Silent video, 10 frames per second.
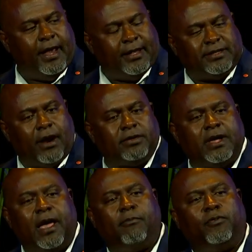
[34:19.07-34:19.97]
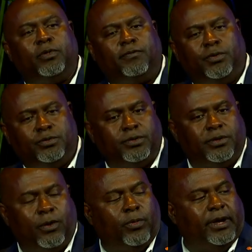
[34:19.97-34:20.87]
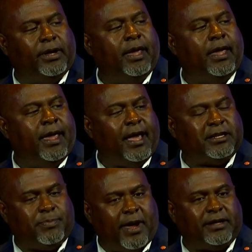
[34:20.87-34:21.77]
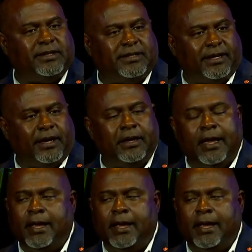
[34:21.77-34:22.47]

it's our time for the future that we expect to see.